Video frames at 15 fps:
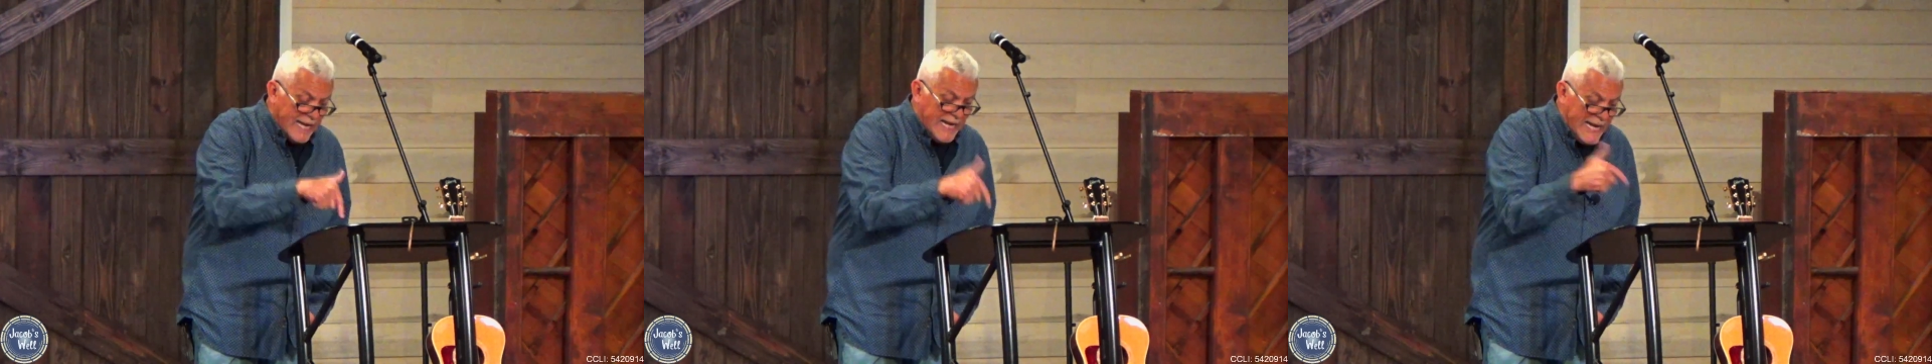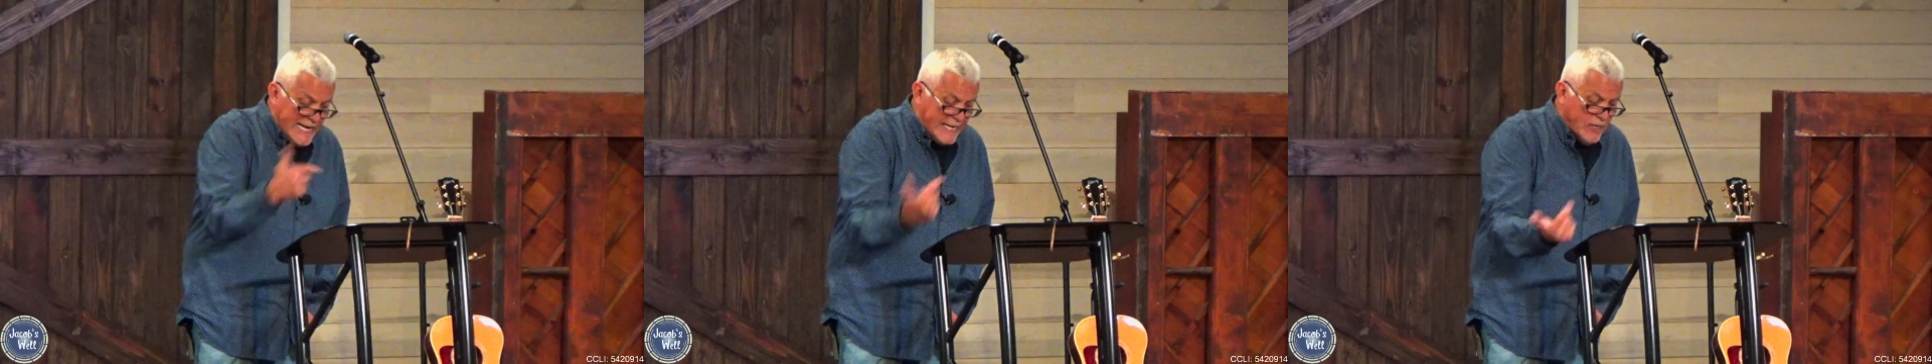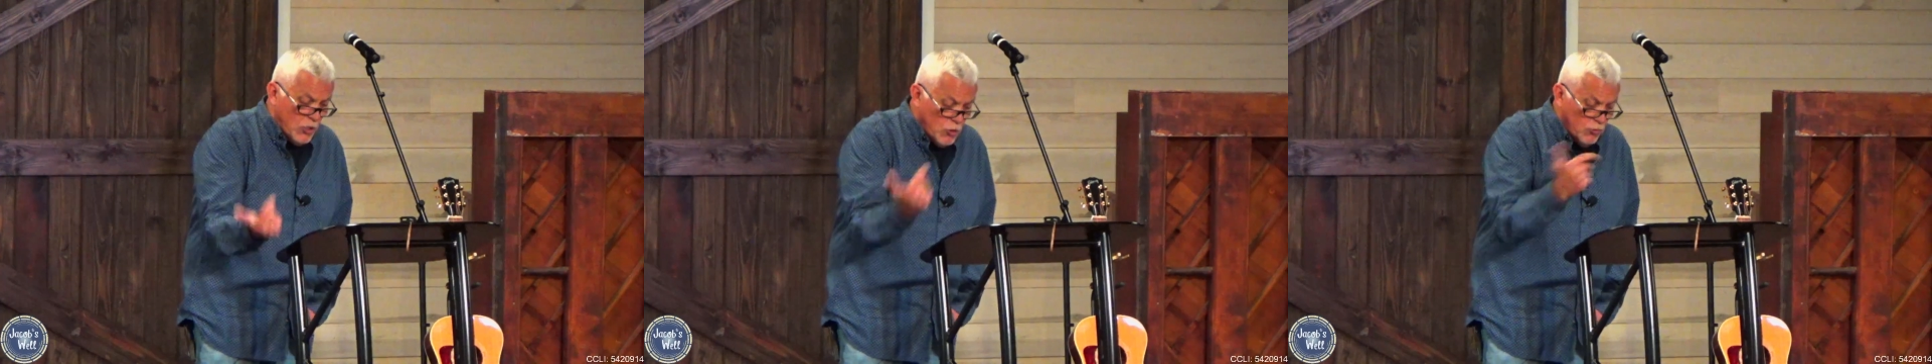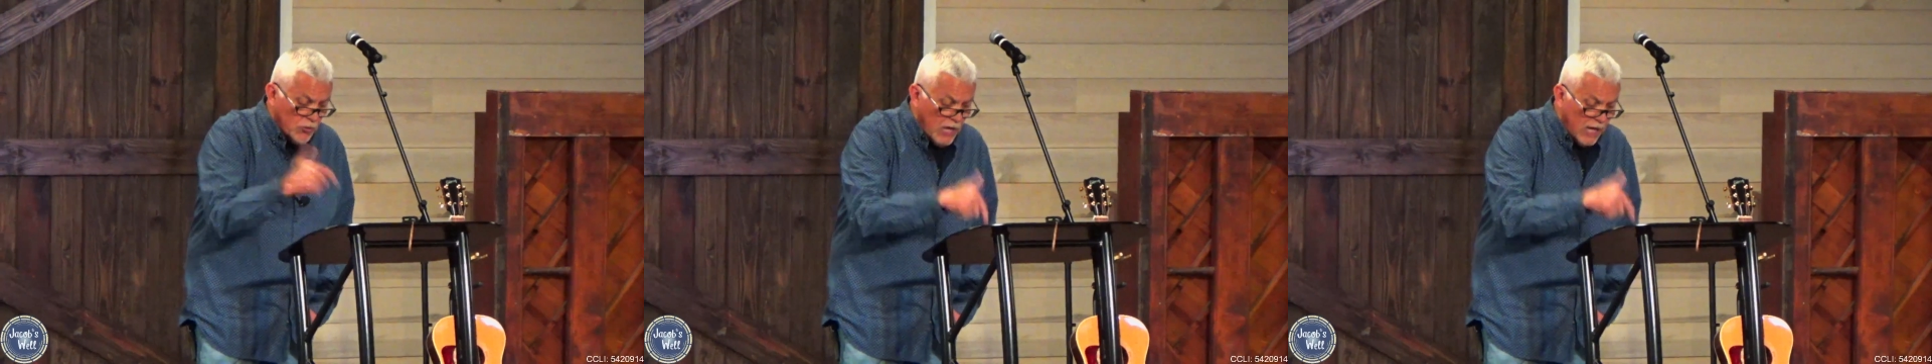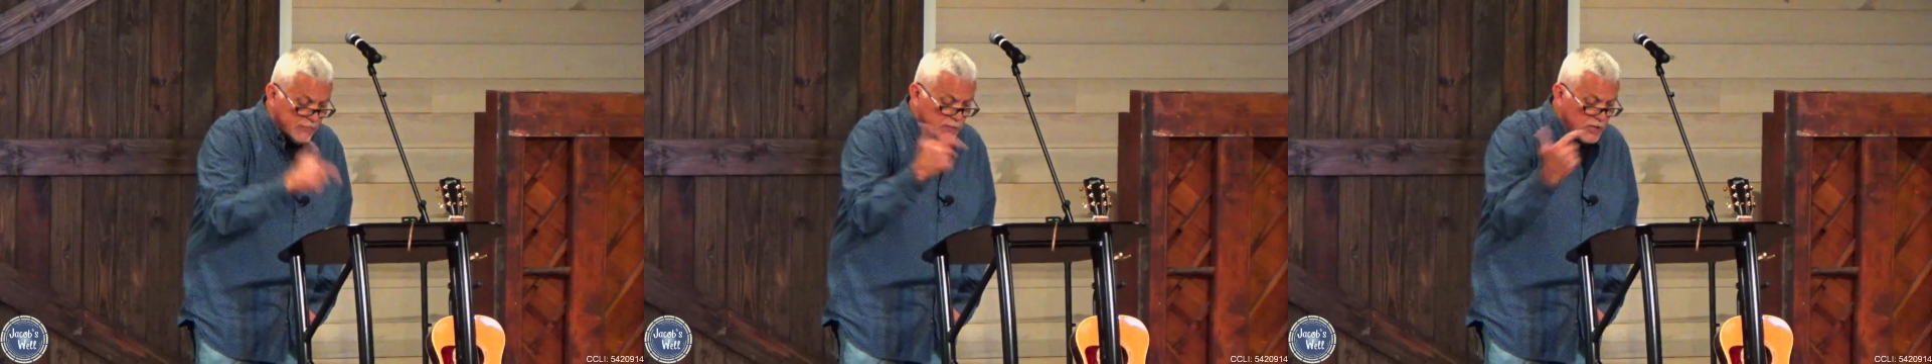he who
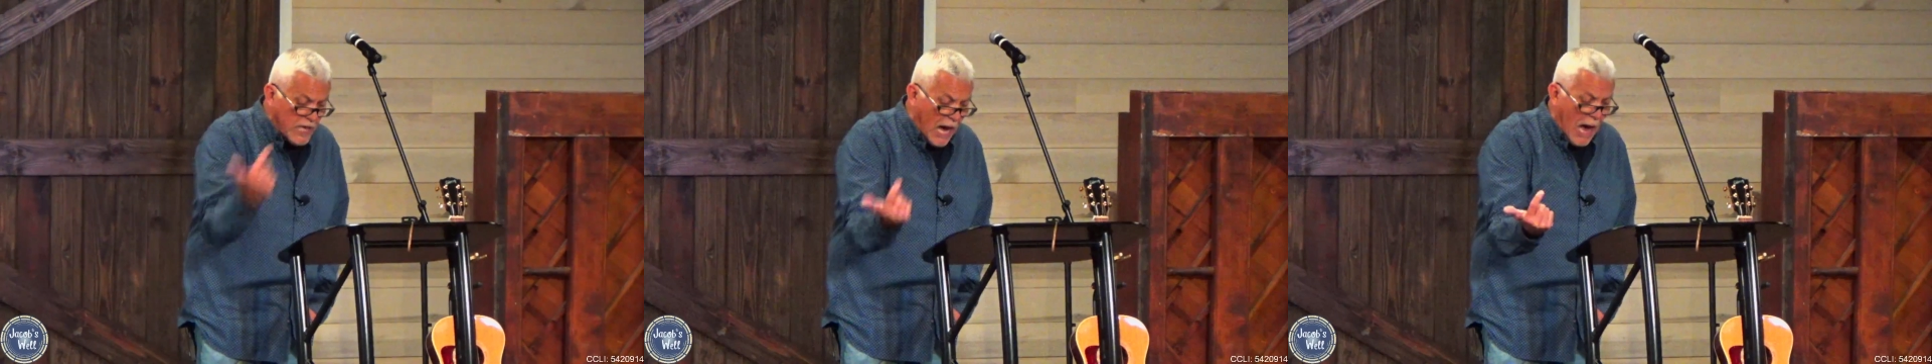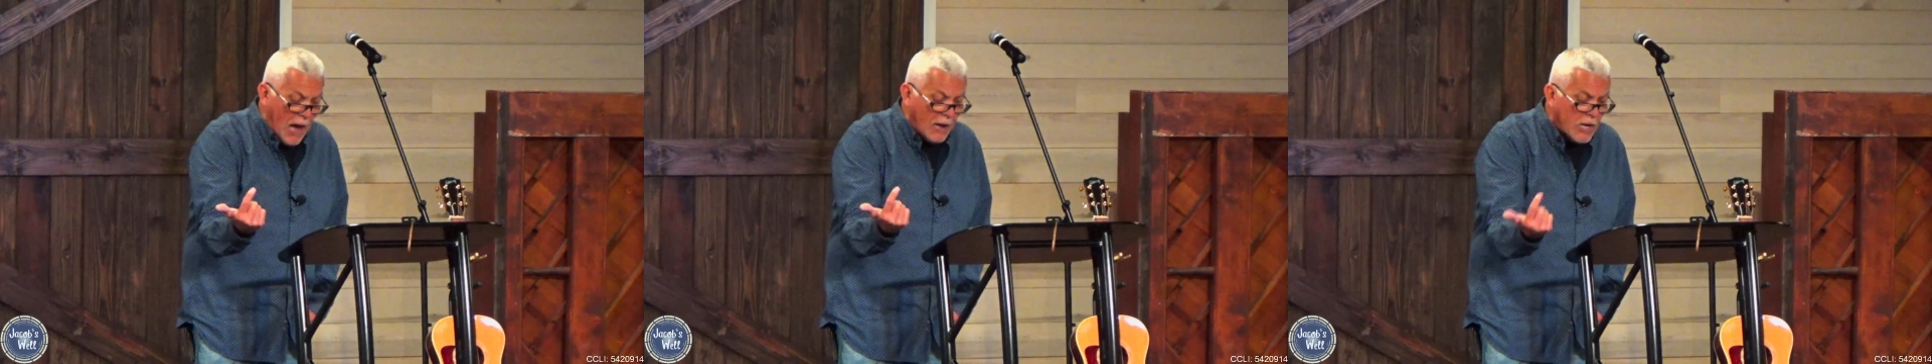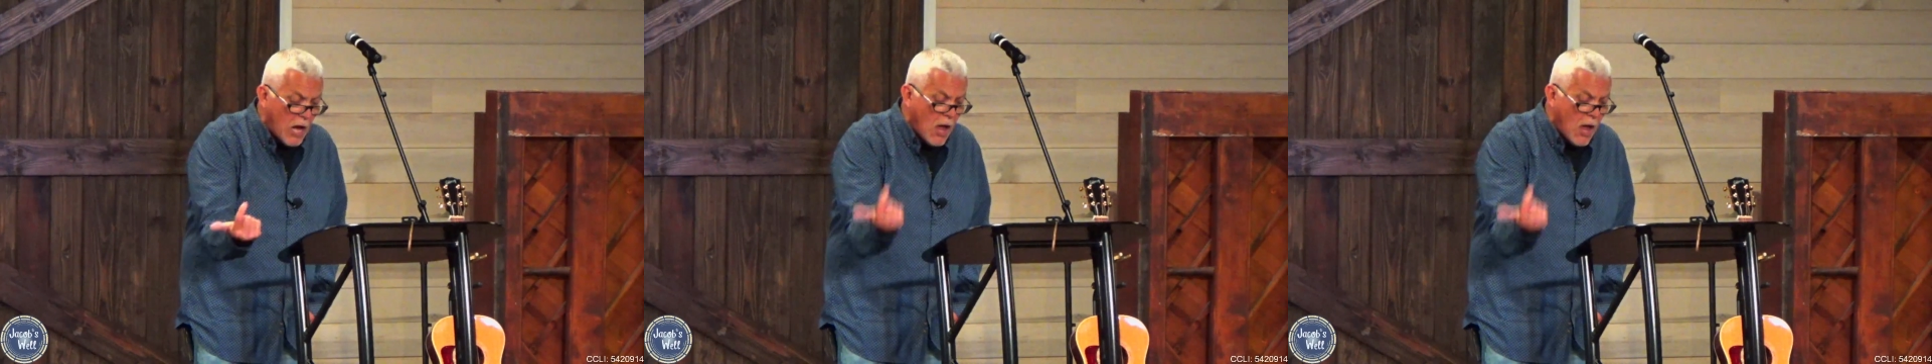loves God